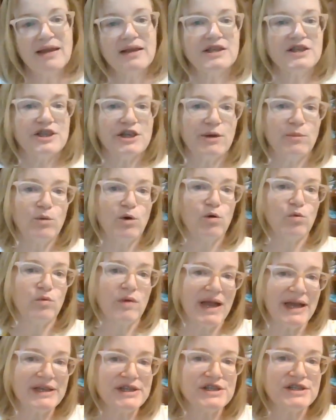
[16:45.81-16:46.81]
some
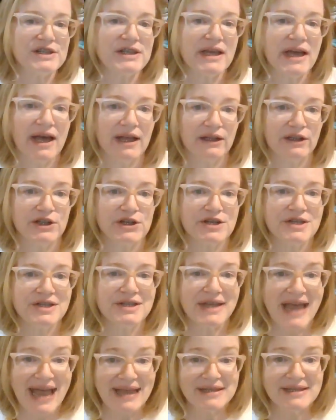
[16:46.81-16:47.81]
rust colored
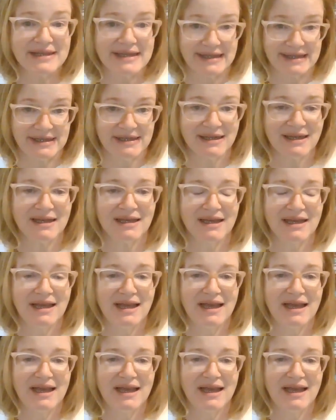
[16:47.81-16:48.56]
satin